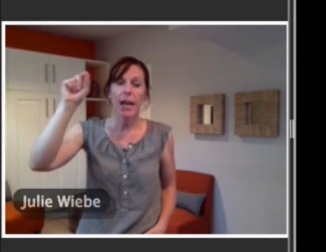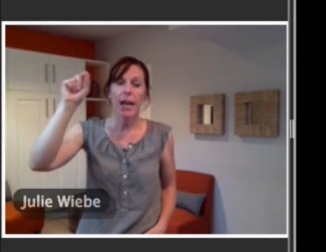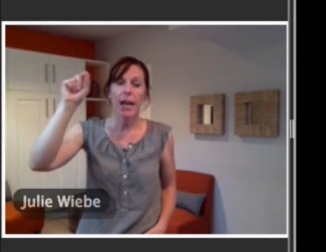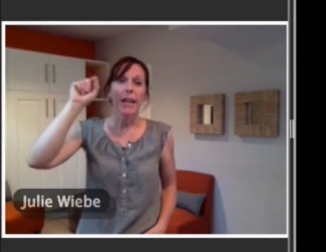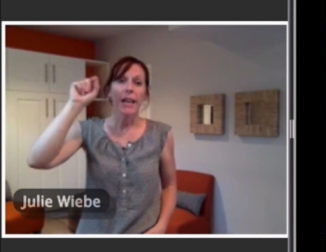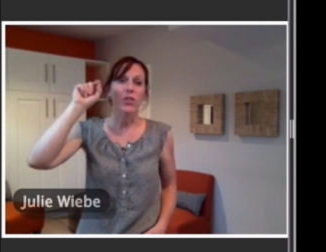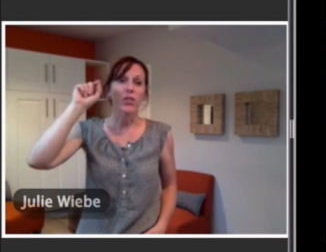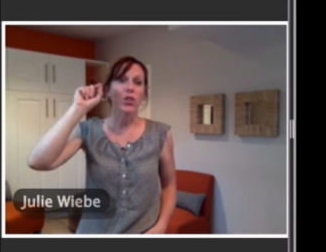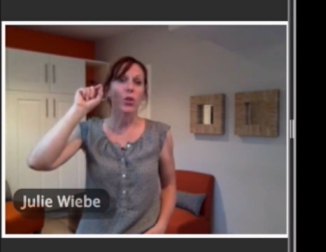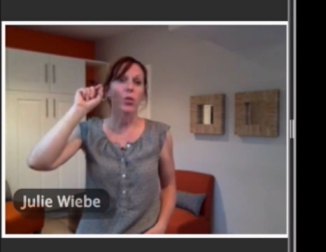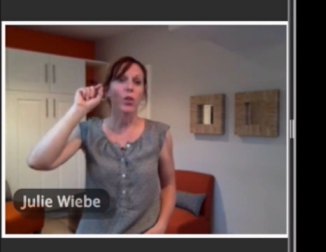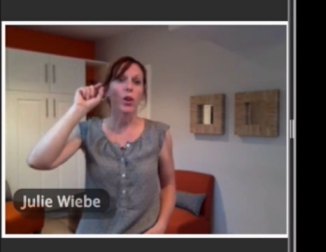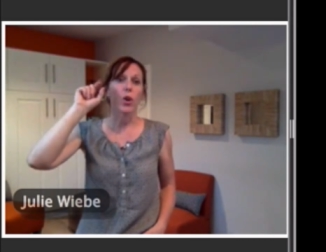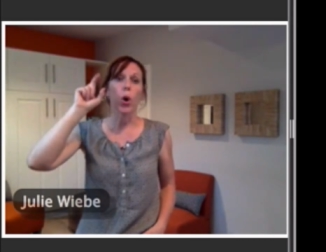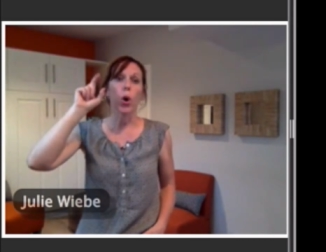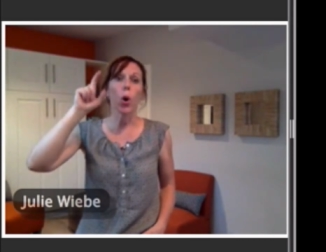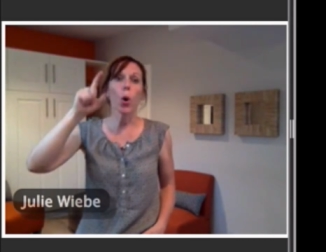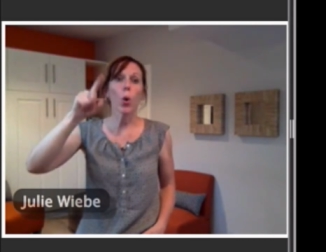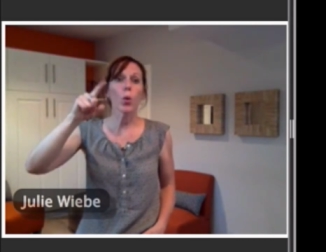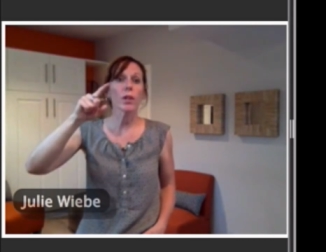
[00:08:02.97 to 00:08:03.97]
And so they're
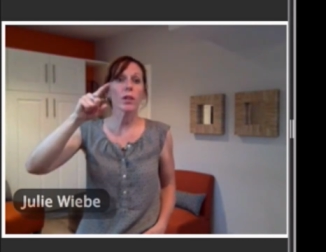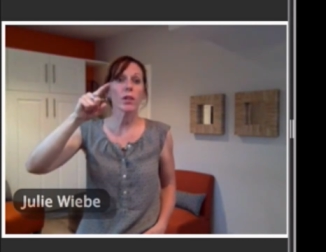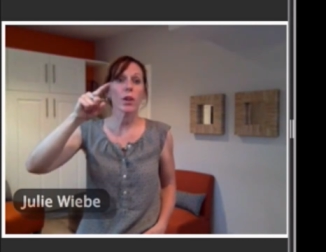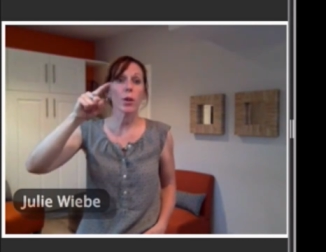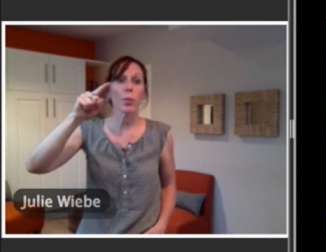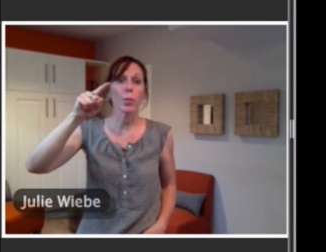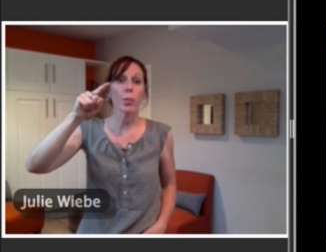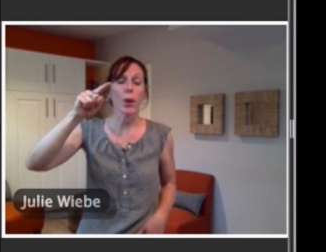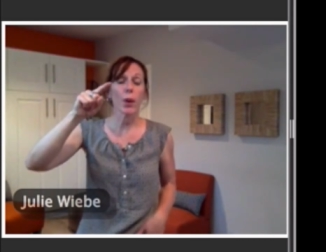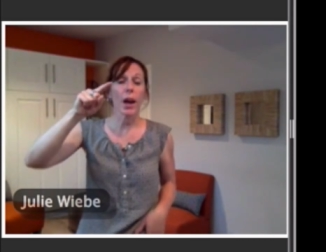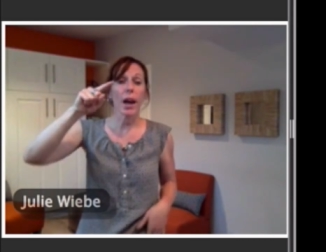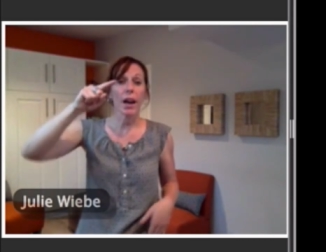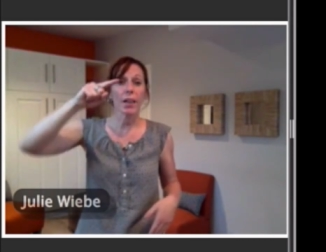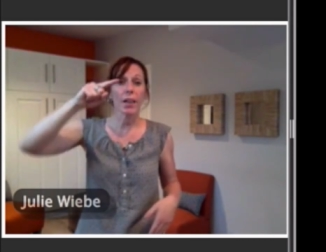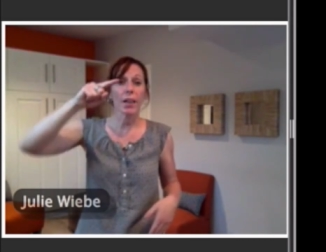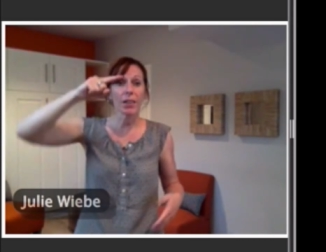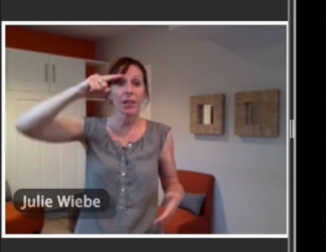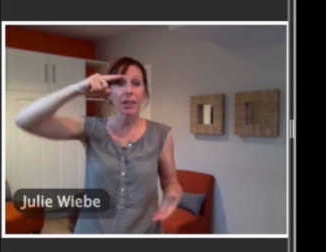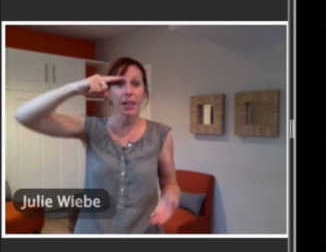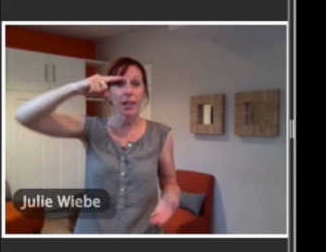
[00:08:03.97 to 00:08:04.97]
holding their breath,
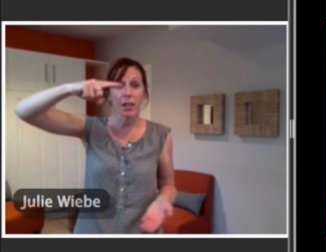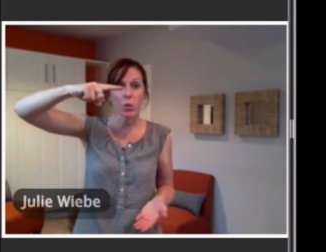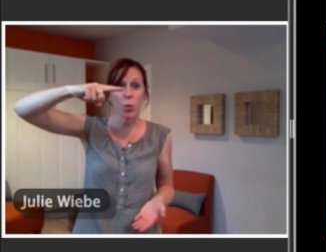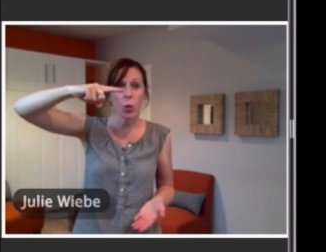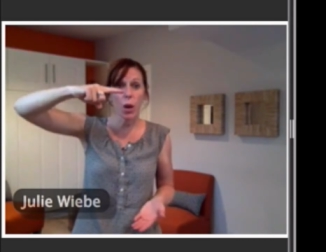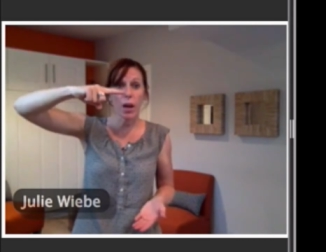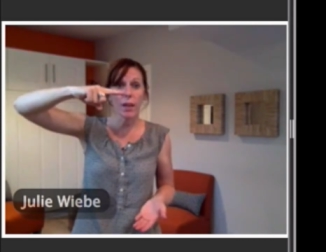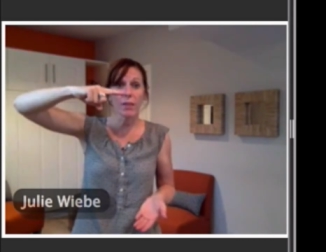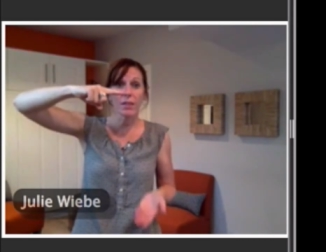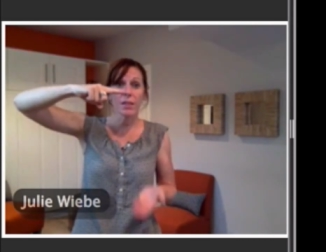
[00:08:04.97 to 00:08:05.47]
and guess what?